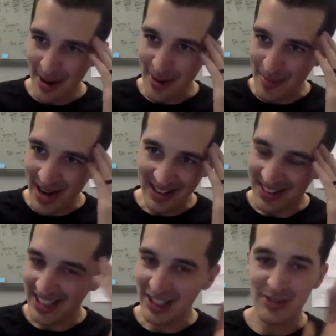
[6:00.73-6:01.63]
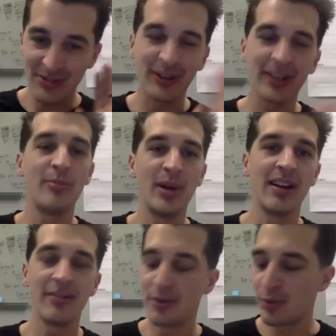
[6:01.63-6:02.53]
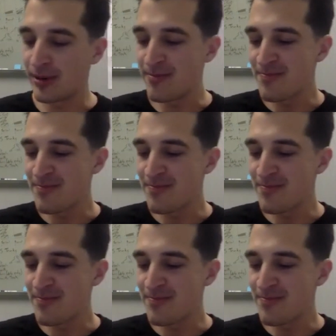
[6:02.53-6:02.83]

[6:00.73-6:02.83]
mind thinks, forgive me, everyone.